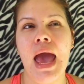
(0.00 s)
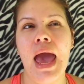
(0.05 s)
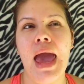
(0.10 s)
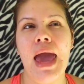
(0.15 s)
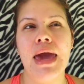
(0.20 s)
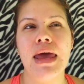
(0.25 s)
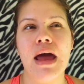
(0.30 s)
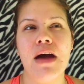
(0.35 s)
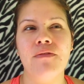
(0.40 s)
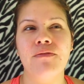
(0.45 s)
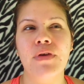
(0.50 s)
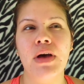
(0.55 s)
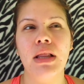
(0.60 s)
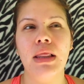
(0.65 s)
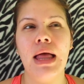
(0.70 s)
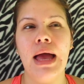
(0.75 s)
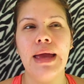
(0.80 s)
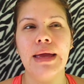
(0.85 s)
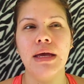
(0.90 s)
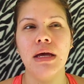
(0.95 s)
and I felt
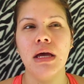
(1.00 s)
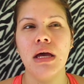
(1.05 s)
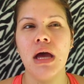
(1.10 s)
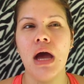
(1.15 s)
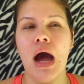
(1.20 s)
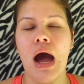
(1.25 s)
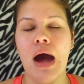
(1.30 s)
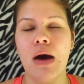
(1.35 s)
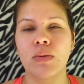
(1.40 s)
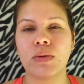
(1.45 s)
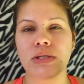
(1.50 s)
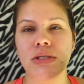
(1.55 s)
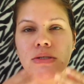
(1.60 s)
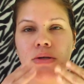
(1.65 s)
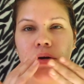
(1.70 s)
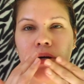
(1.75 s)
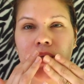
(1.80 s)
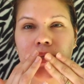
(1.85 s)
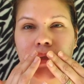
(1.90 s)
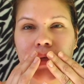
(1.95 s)
like I was
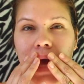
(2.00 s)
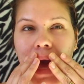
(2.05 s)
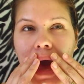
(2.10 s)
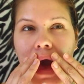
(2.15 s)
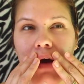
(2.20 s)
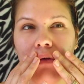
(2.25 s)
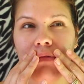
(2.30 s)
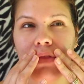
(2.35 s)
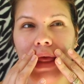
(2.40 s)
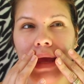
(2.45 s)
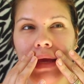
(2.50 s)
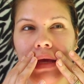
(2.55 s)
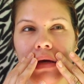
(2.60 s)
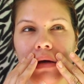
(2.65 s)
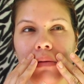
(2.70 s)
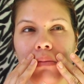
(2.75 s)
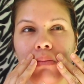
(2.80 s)
starting to have like